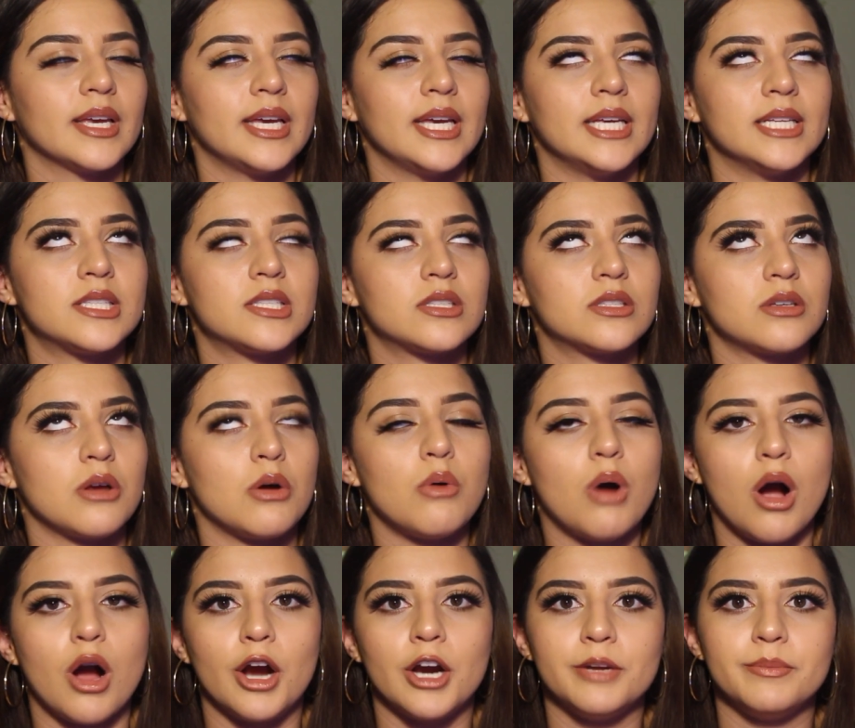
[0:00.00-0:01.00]
it's so
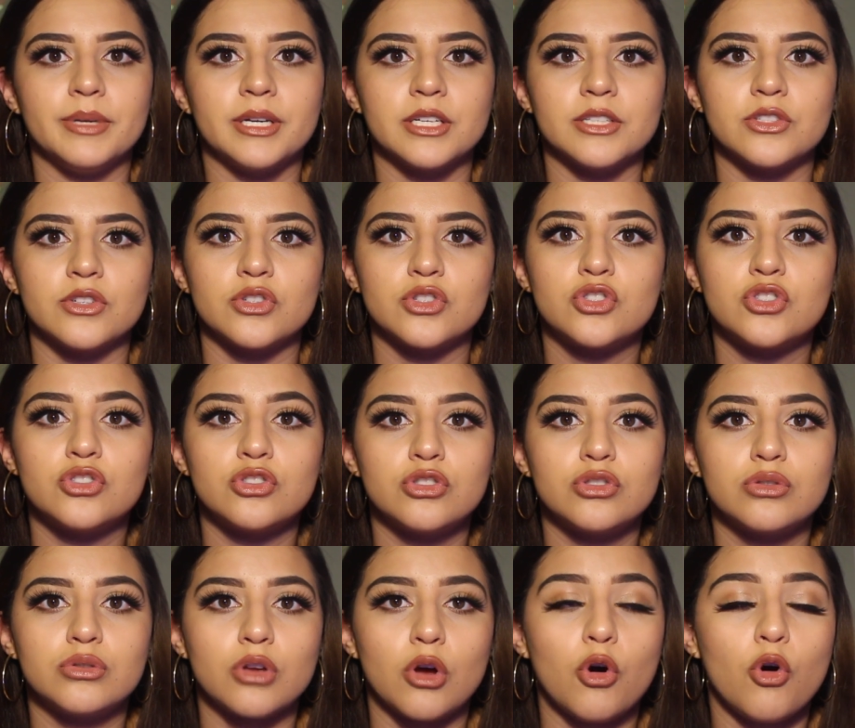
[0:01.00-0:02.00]
hard because there's
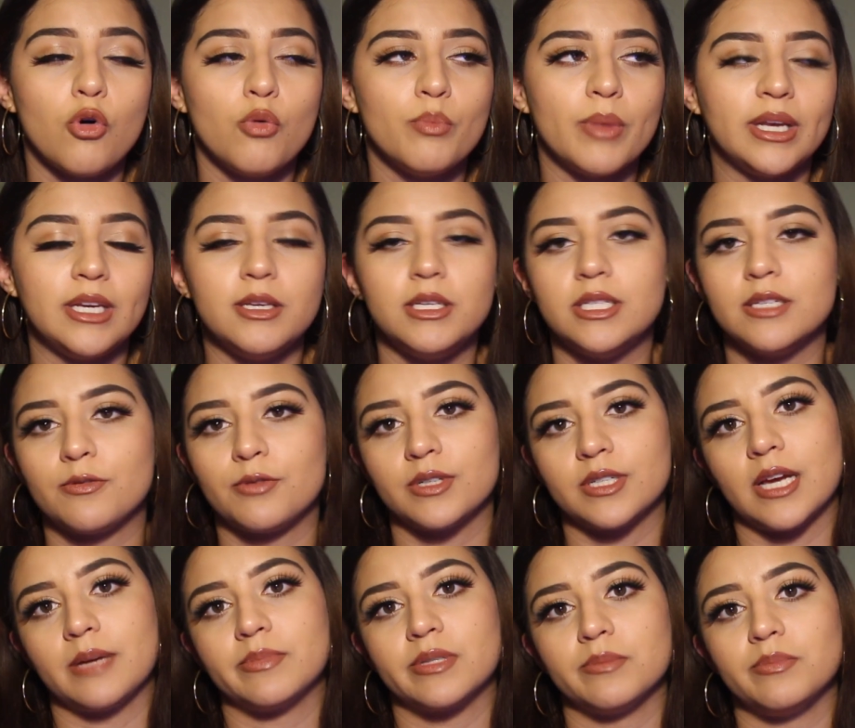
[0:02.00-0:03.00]
so many different
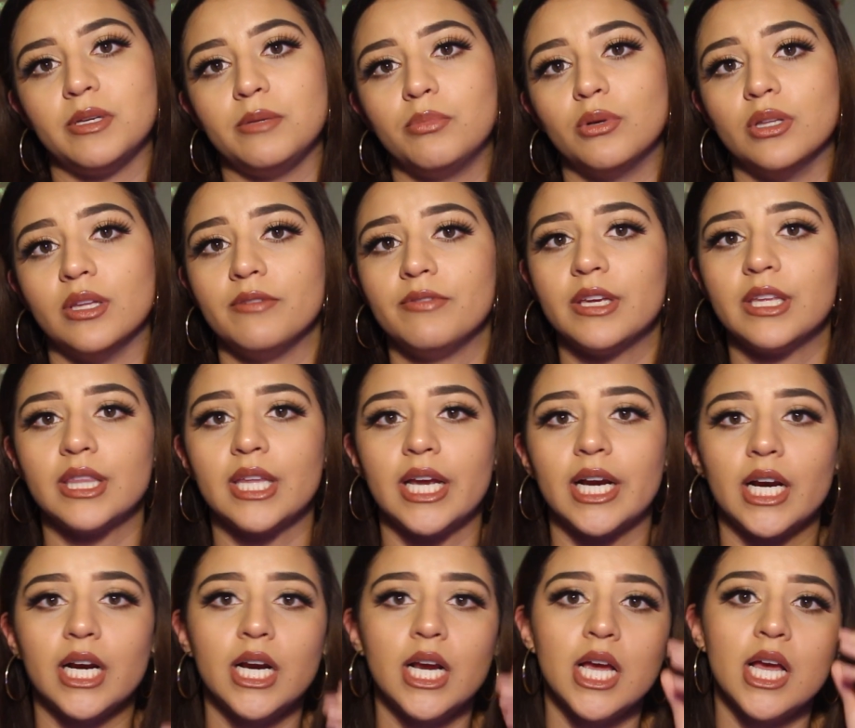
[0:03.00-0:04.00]
types of people living
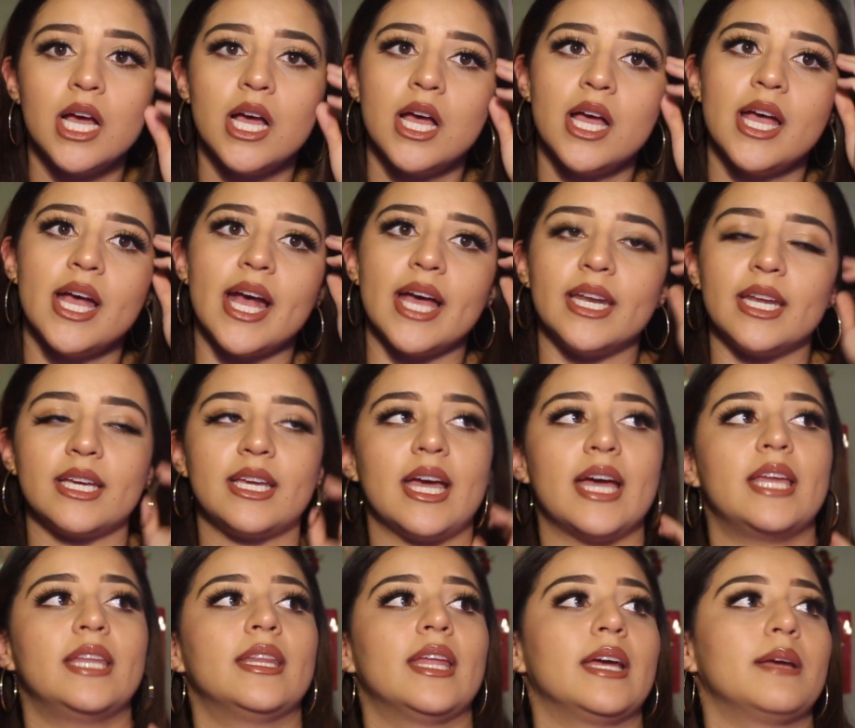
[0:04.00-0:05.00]
there. And
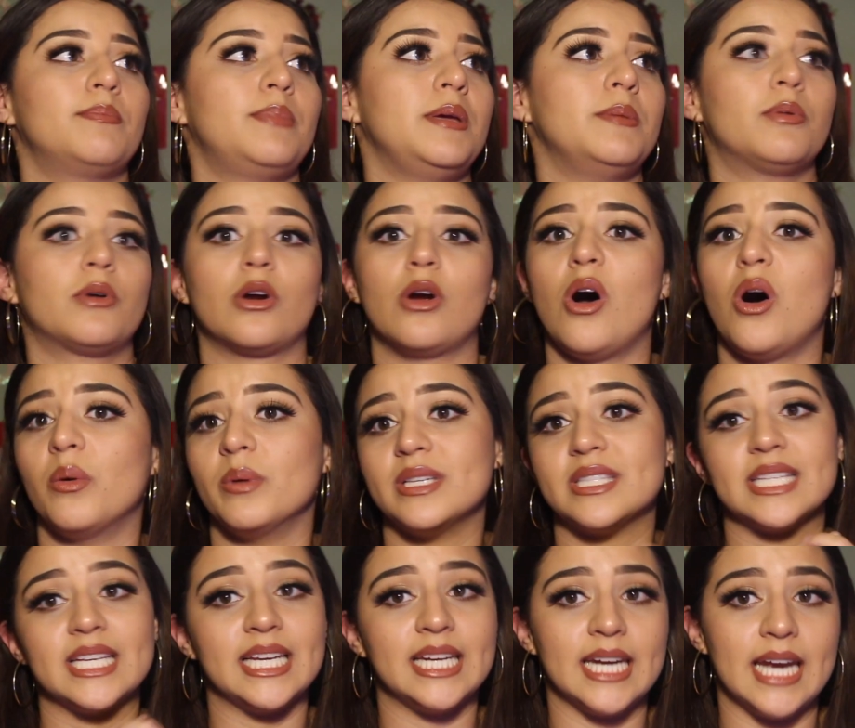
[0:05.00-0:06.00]
again, like, people are
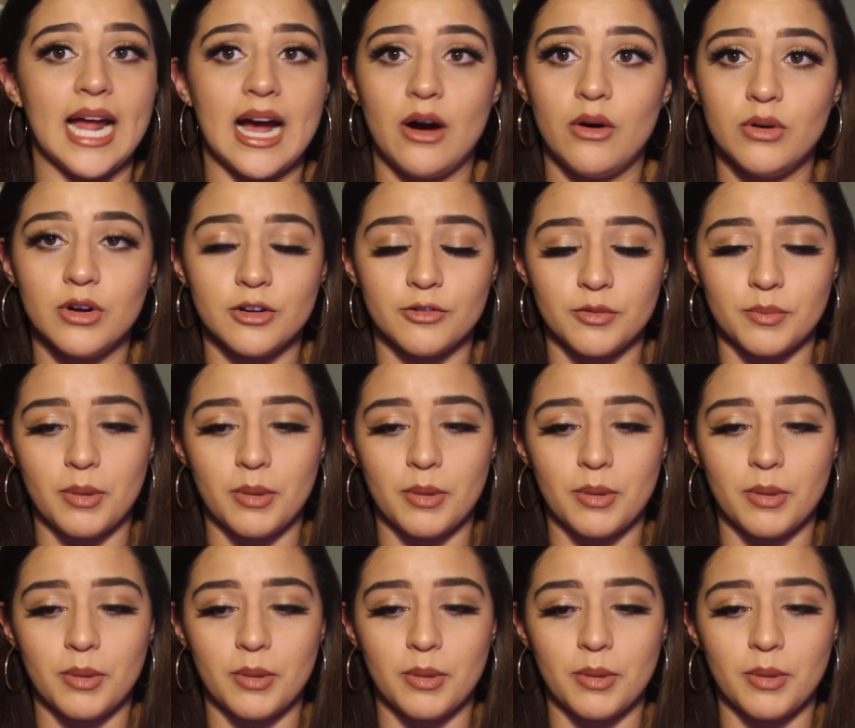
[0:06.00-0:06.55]
always in and out of